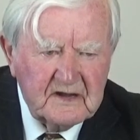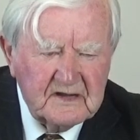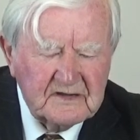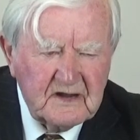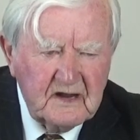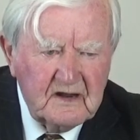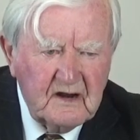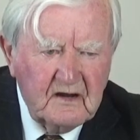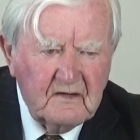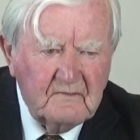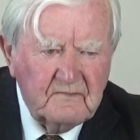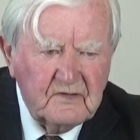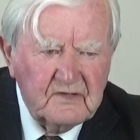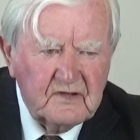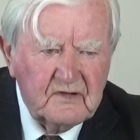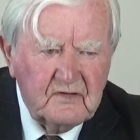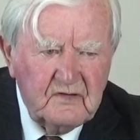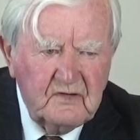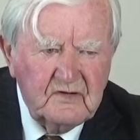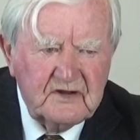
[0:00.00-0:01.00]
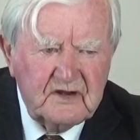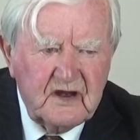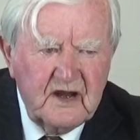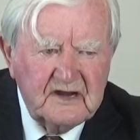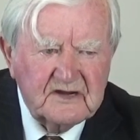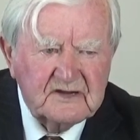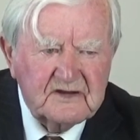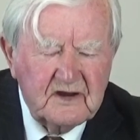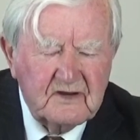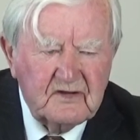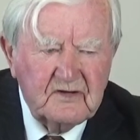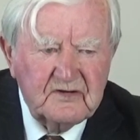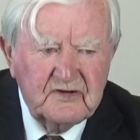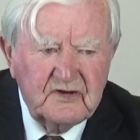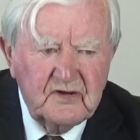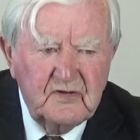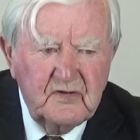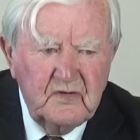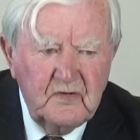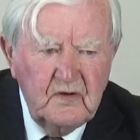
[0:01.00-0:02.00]
There's a lot of other good things they could
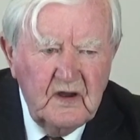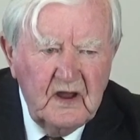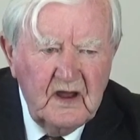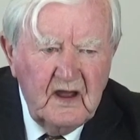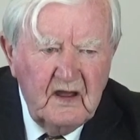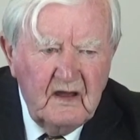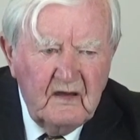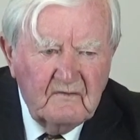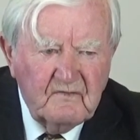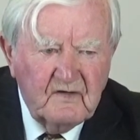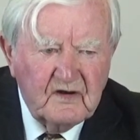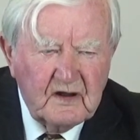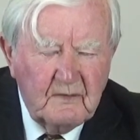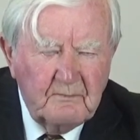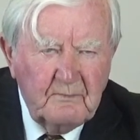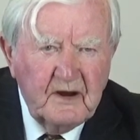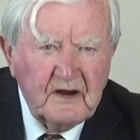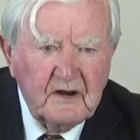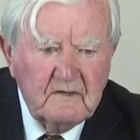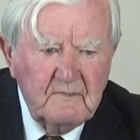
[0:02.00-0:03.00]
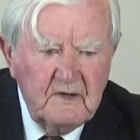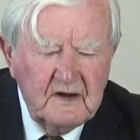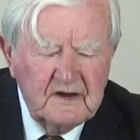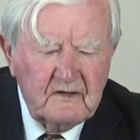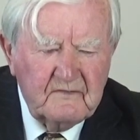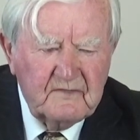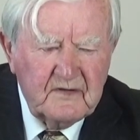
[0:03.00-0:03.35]
do for the betterment of